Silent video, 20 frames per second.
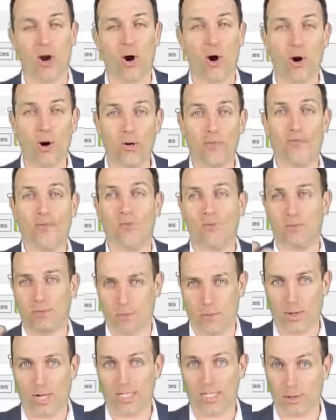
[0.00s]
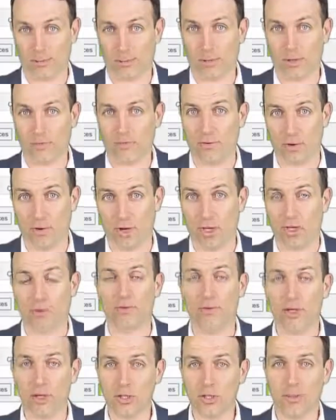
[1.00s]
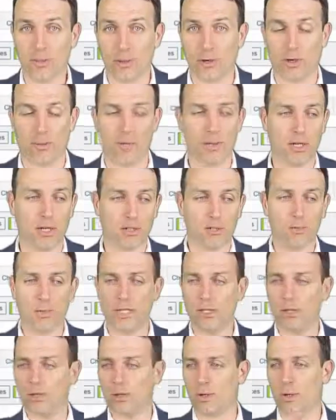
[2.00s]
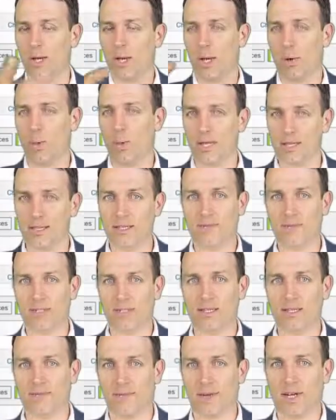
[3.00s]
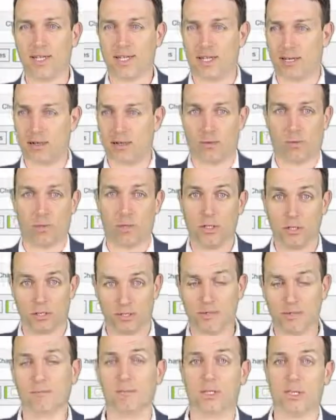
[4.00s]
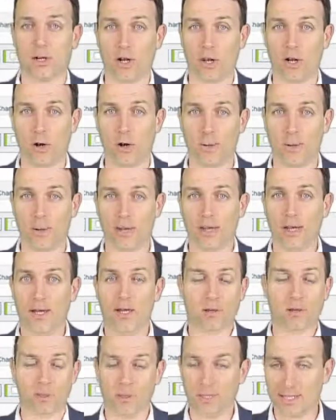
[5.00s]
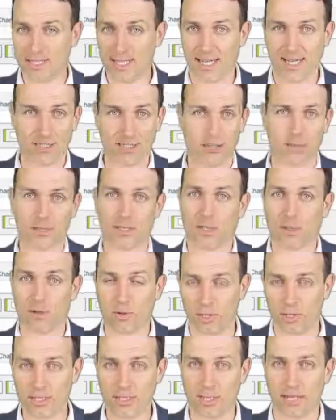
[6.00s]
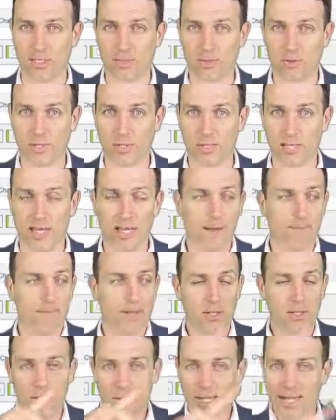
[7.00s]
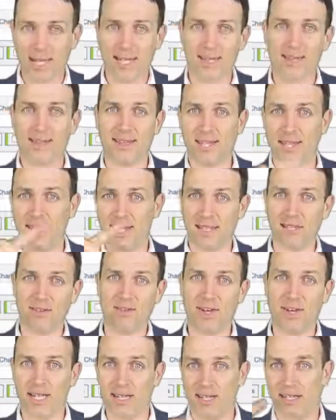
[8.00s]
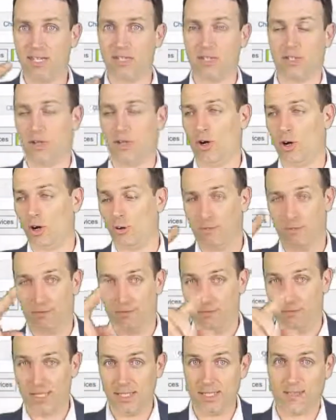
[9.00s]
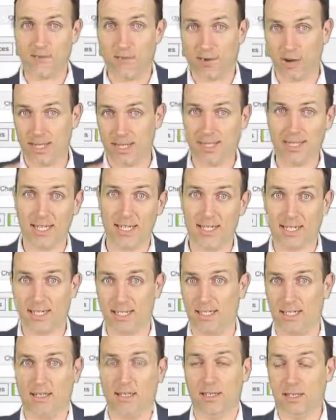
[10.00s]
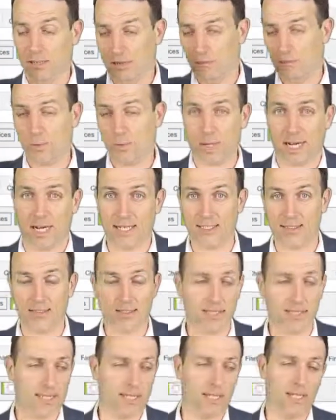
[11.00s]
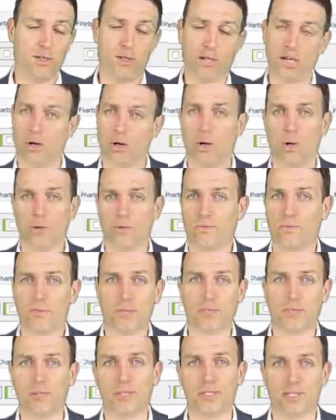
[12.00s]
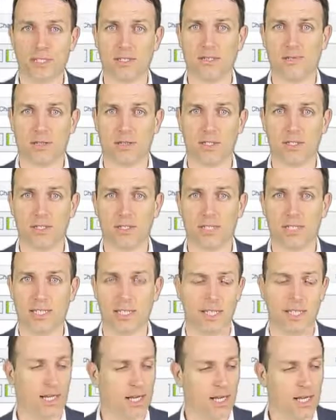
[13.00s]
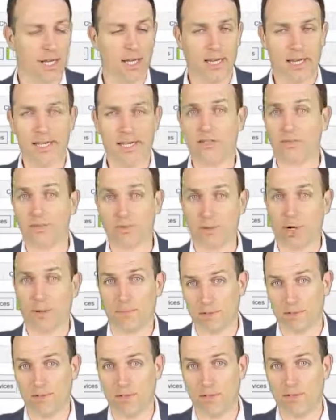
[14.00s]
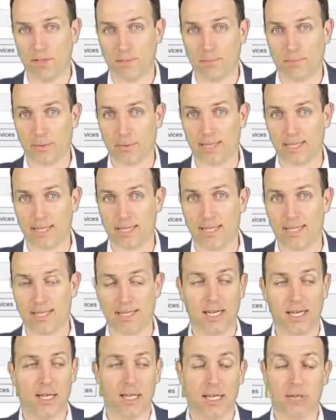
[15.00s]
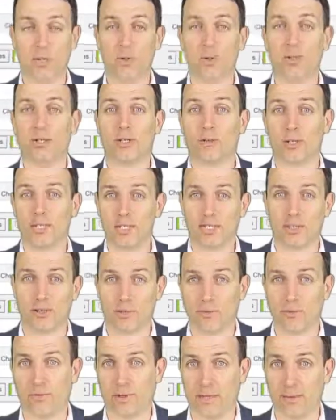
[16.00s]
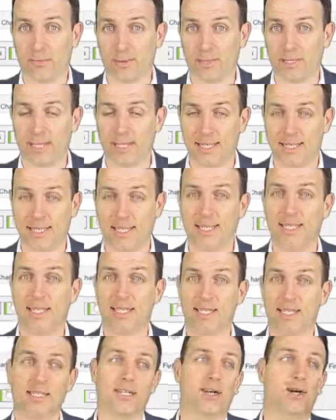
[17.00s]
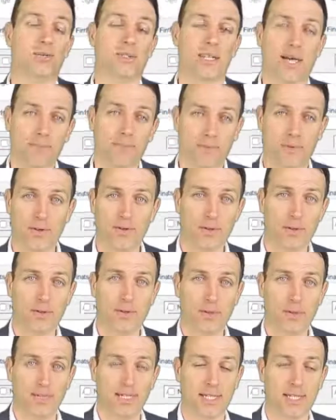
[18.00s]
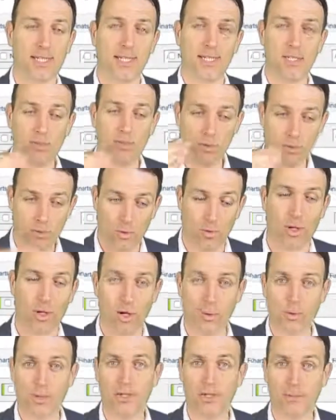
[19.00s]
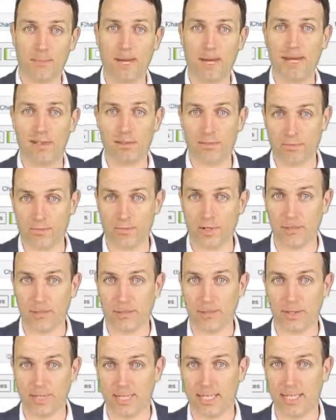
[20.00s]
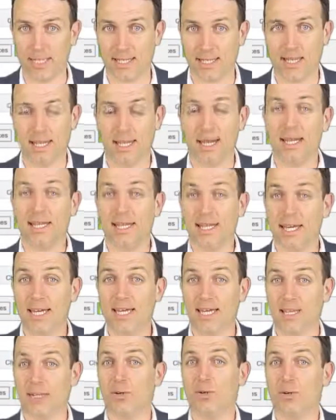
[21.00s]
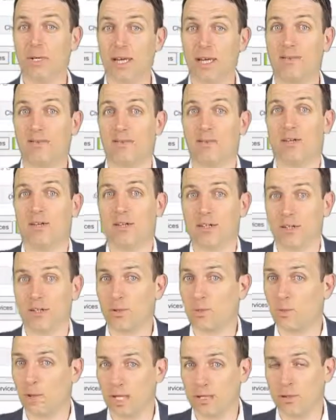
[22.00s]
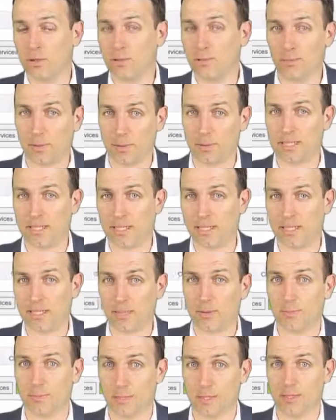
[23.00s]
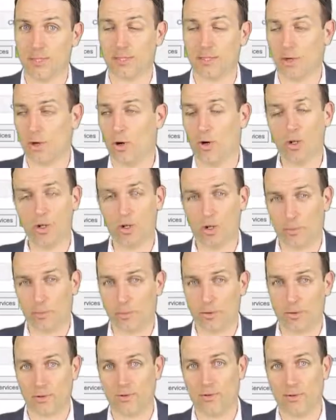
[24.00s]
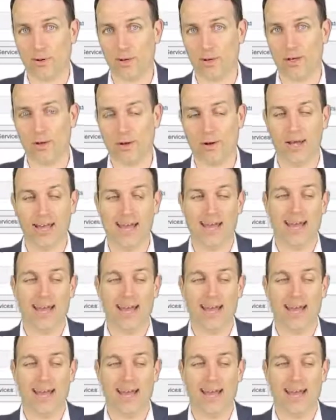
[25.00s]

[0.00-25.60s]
of one's portfolio, not more, because when you're well diversified across the globe, across sectors, across countries, then you can take advantage of this volatility runs. Let's say you own 3% of Argentina, it drops 50%, you increase it to 3% and then it goes up 50% and you lower it back to 3%, then you have earned 1-2 percentage points on your portfolio.